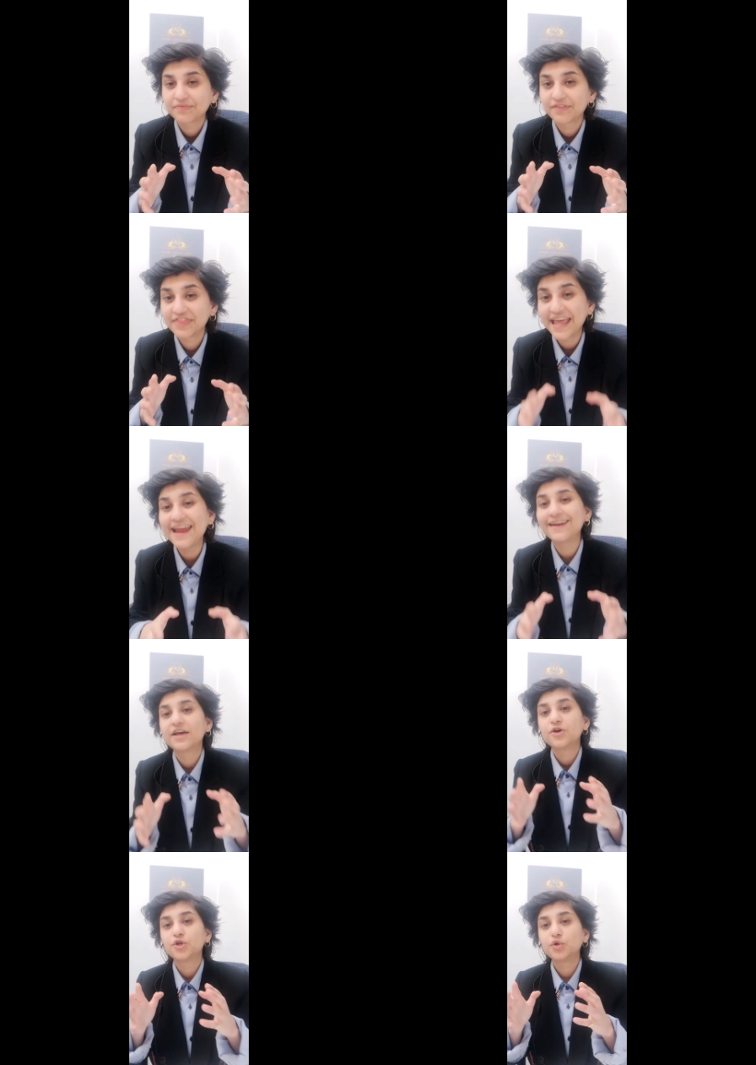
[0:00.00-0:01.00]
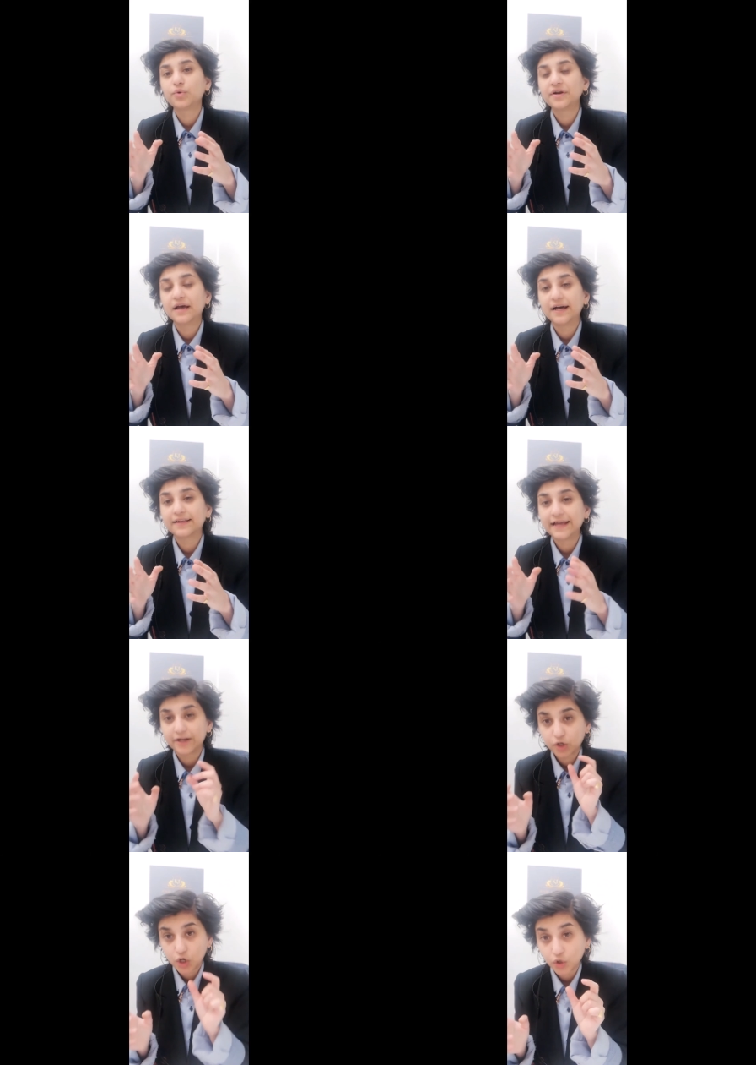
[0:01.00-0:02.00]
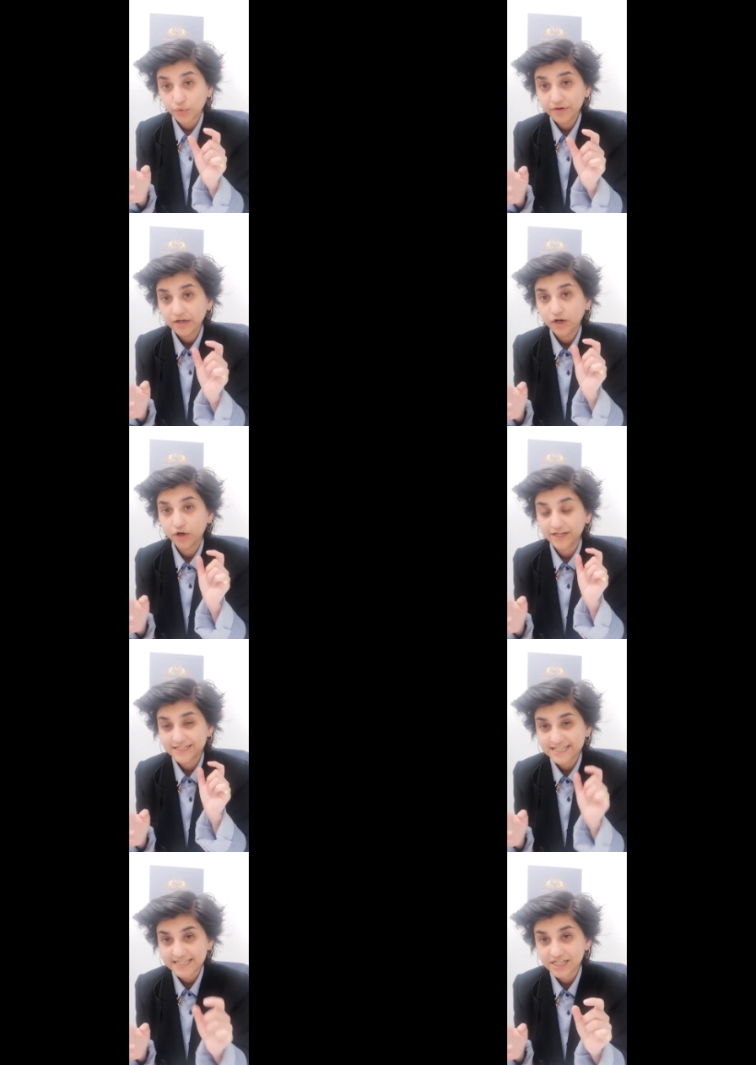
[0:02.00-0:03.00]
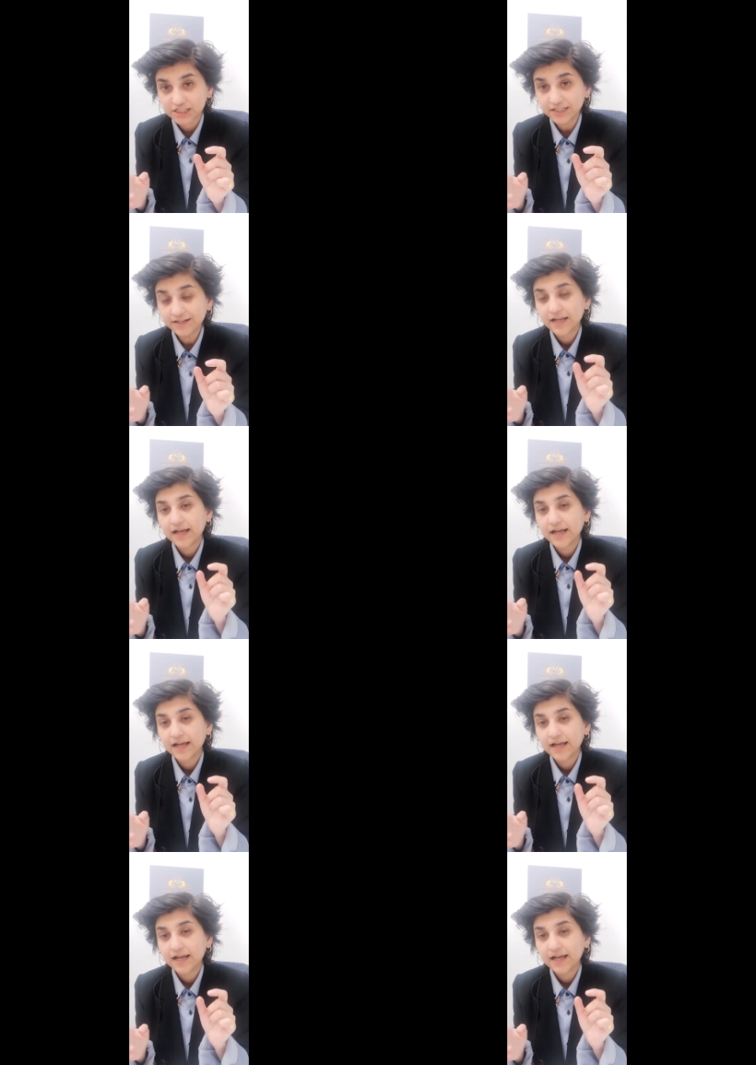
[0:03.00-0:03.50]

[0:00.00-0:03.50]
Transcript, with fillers: then you would uh, get a code on a decision,